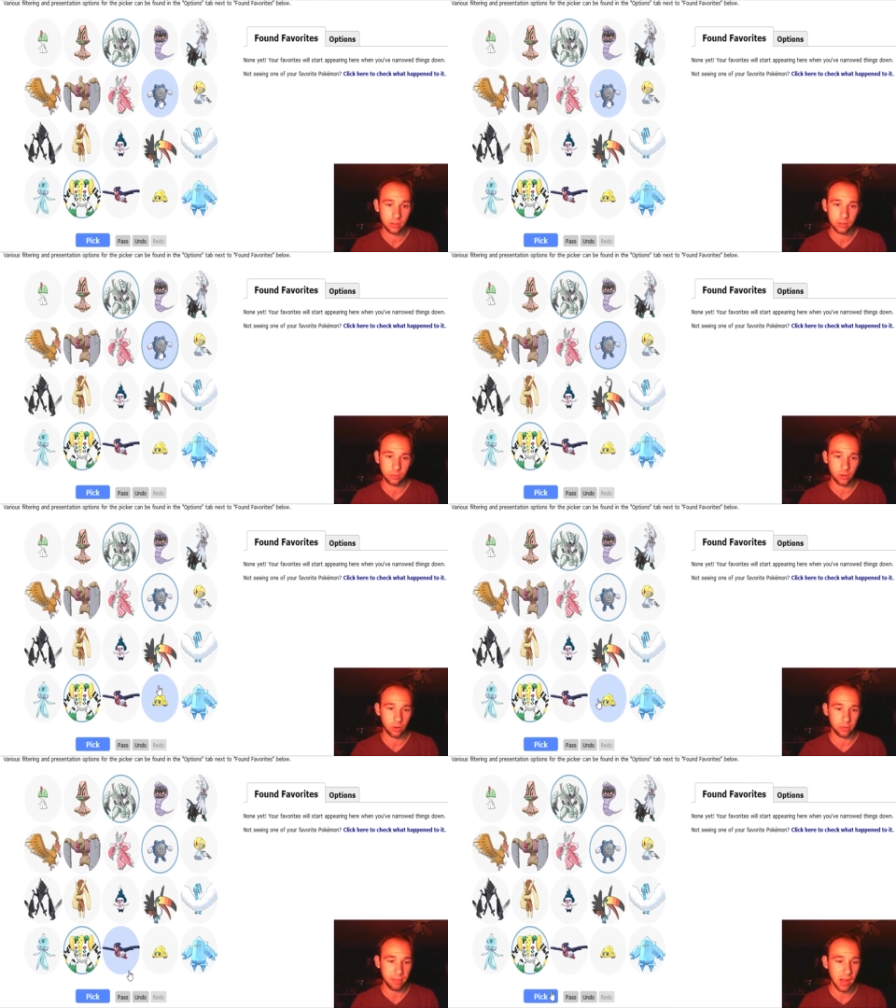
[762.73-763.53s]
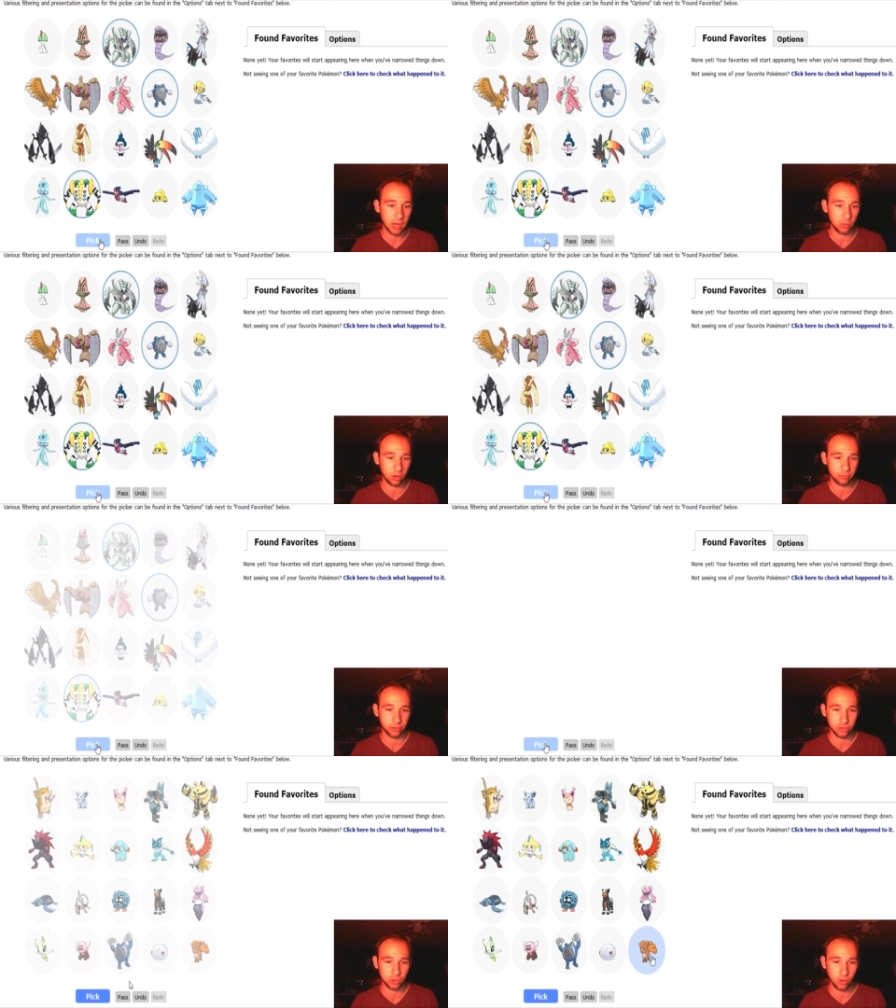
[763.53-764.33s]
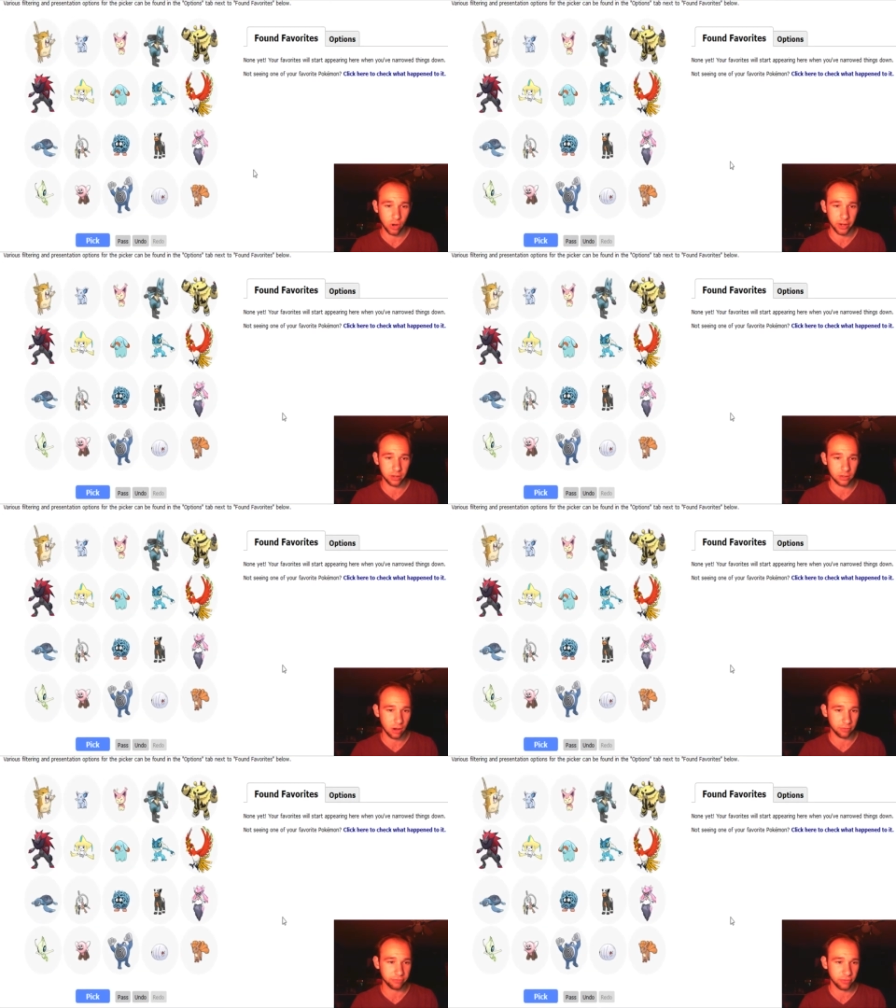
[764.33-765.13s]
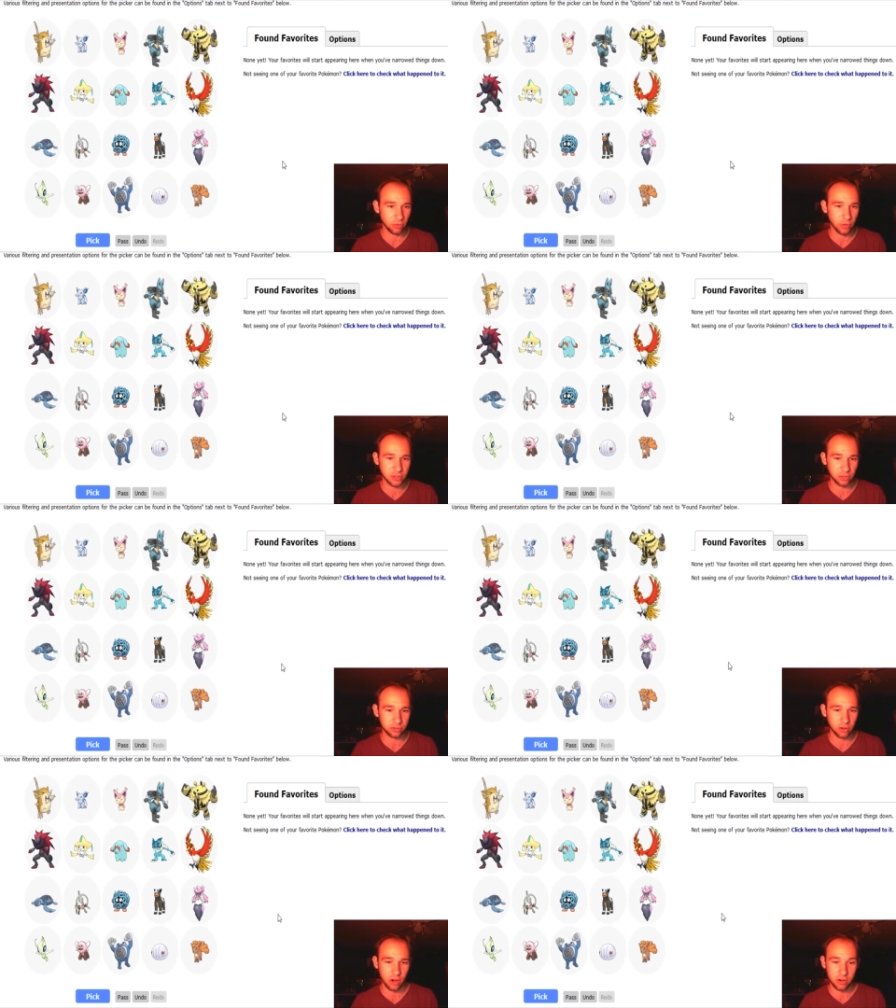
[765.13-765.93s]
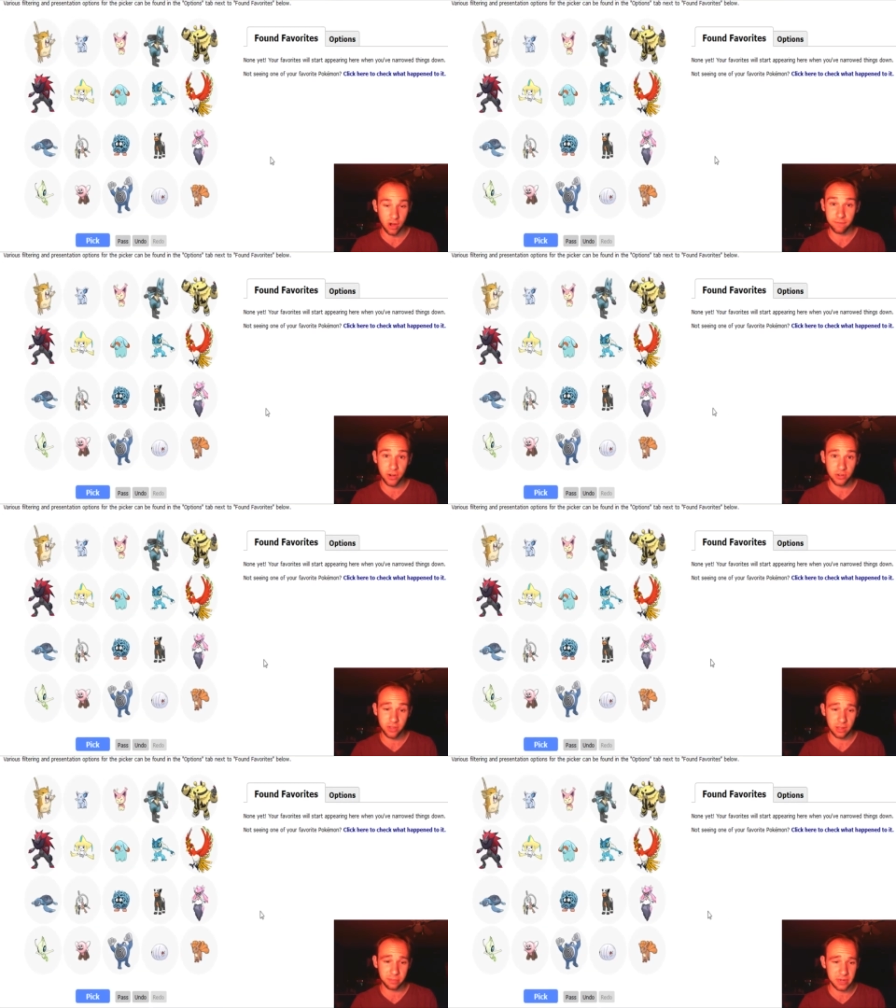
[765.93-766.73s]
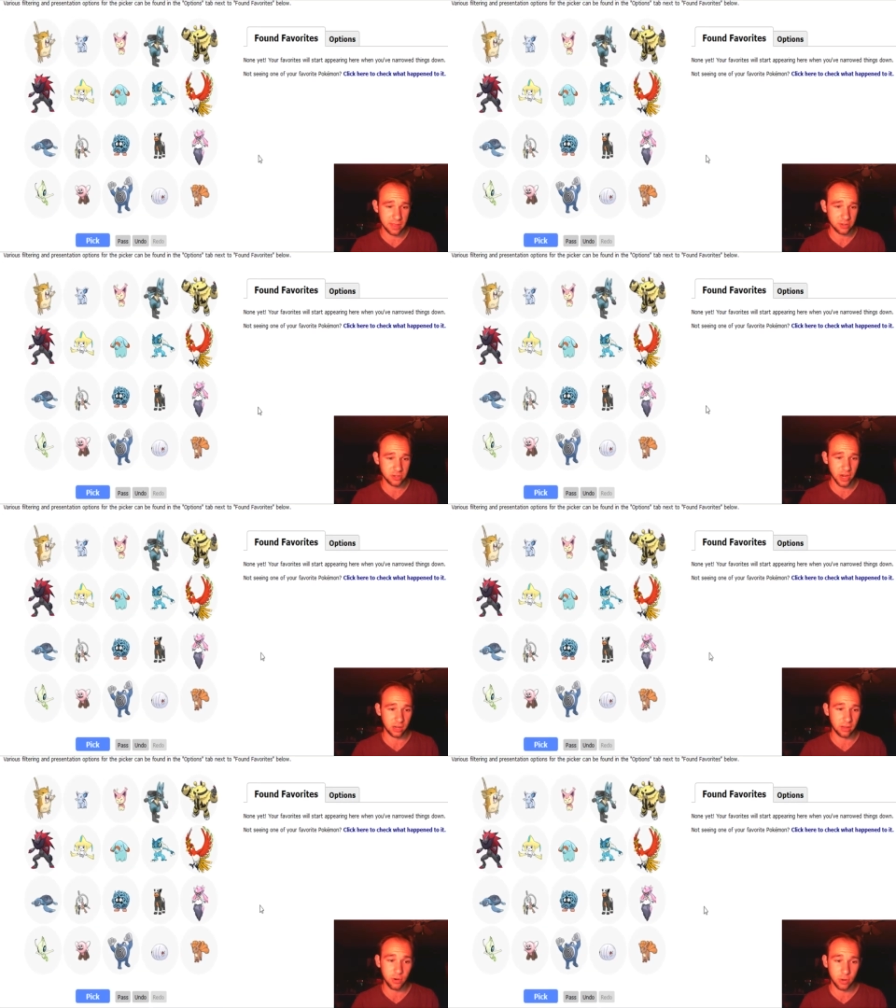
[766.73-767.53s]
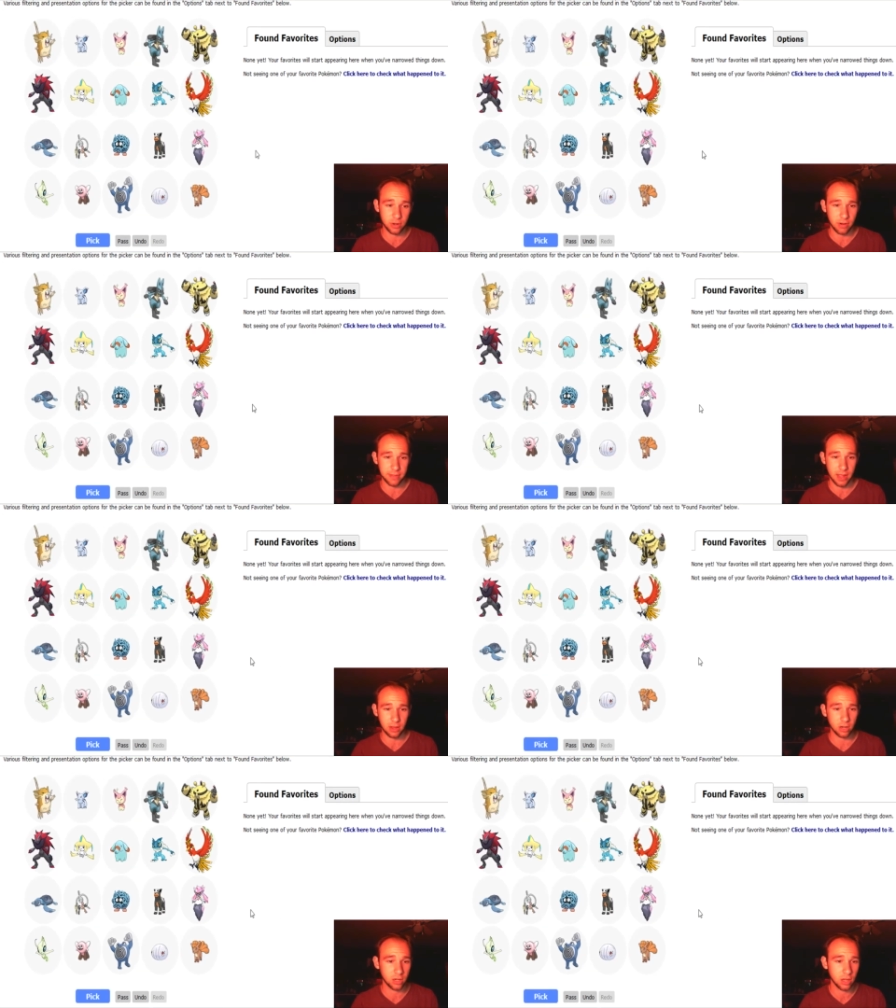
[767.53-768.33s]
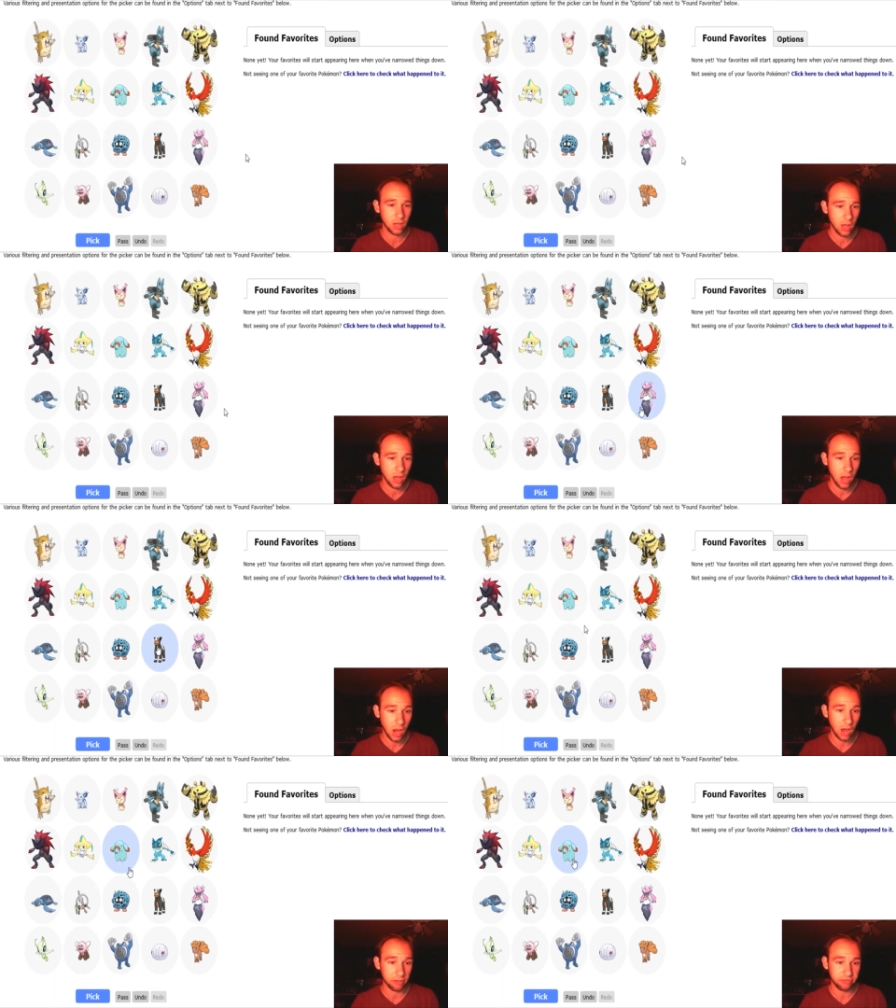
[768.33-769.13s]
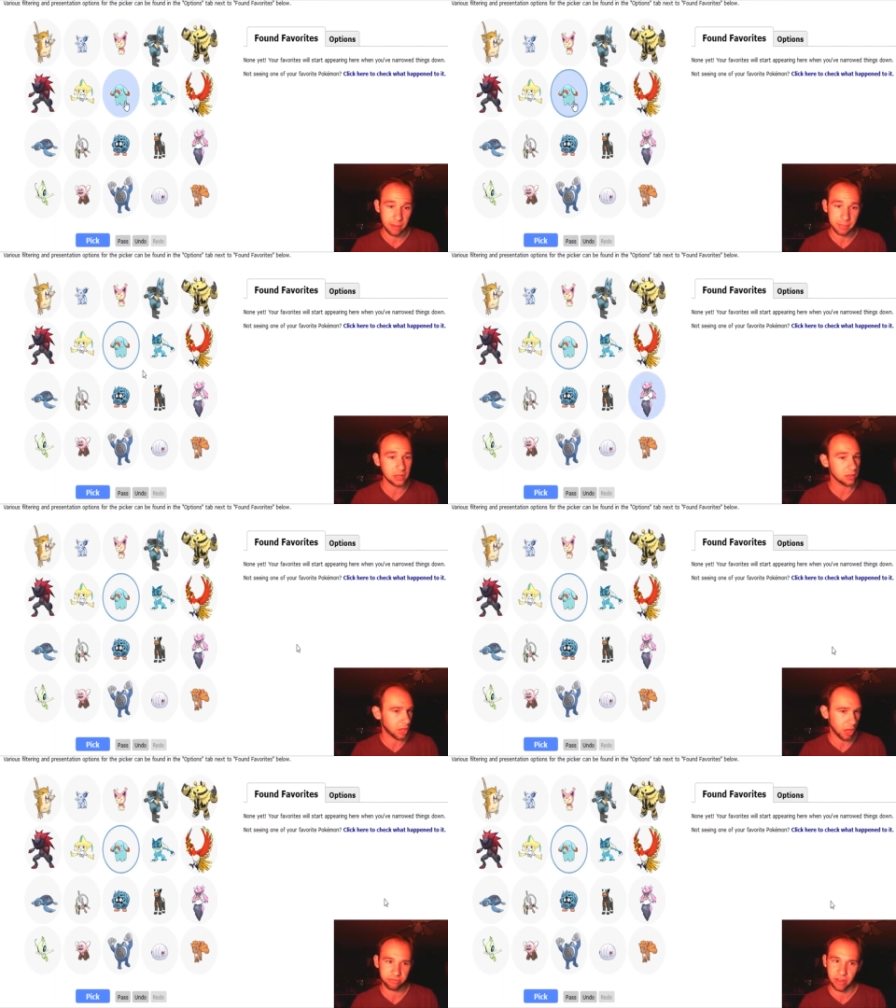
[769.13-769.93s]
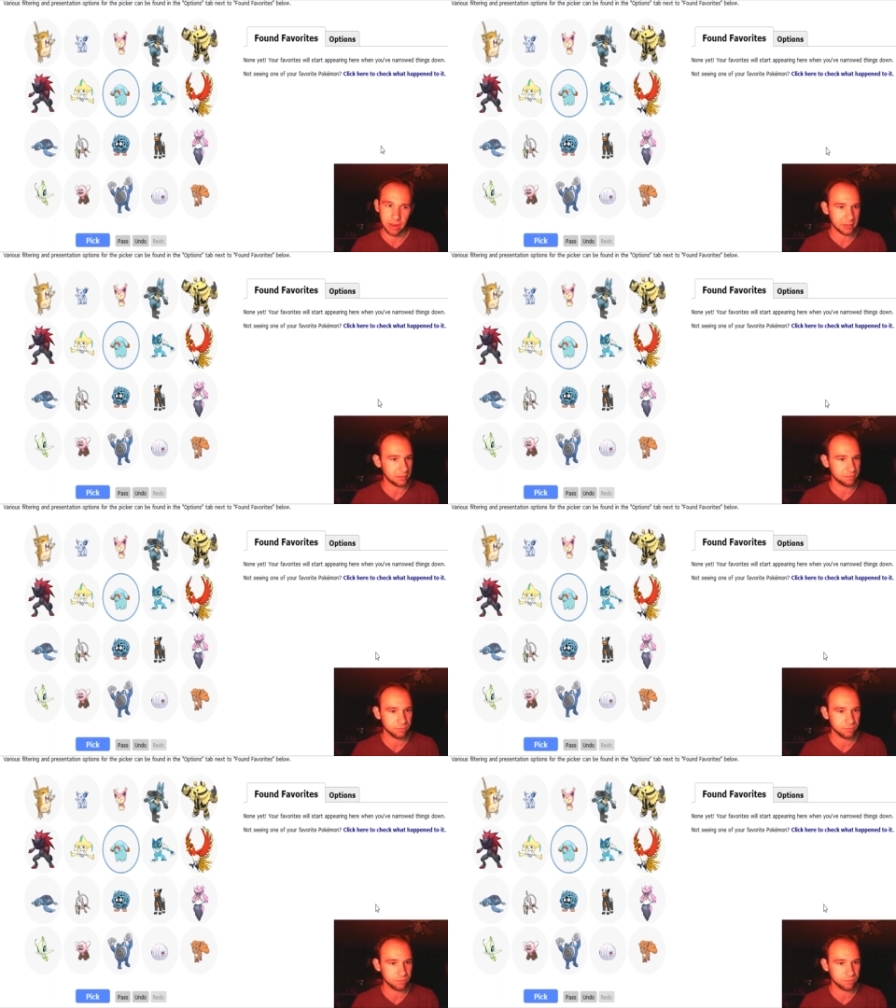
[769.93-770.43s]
And we'll go with Poliwhirl for Troy, our original starter and our first L P on the channel, if you weren't around that long. Uh, Fampi, love Fampi.